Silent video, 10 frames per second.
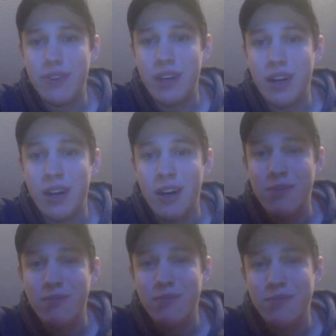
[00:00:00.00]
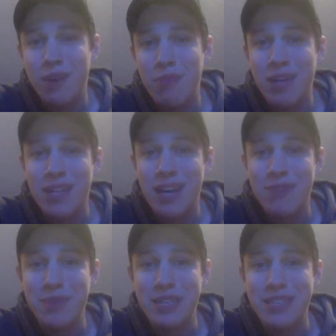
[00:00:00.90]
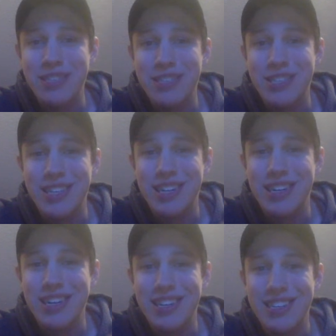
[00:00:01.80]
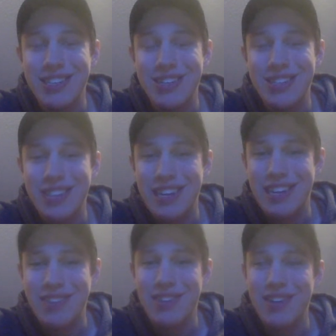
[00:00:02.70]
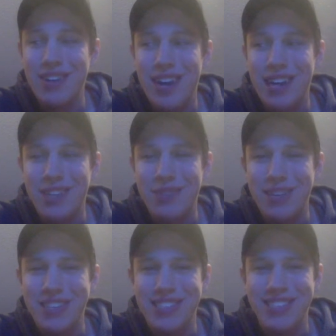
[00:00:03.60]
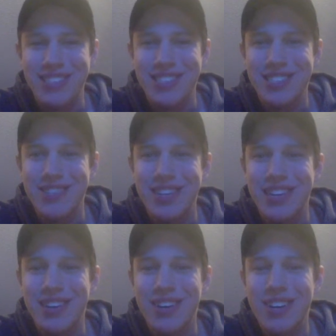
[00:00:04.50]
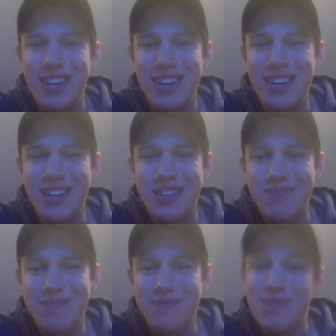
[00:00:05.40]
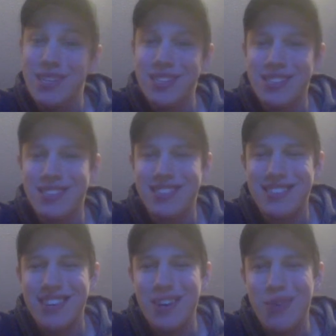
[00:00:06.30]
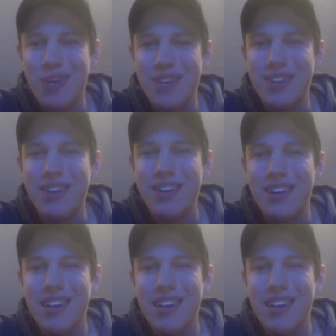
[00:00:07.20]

I'm about to have to make a decision here. You'll notice that I never actually made a decision in this video, but whatever.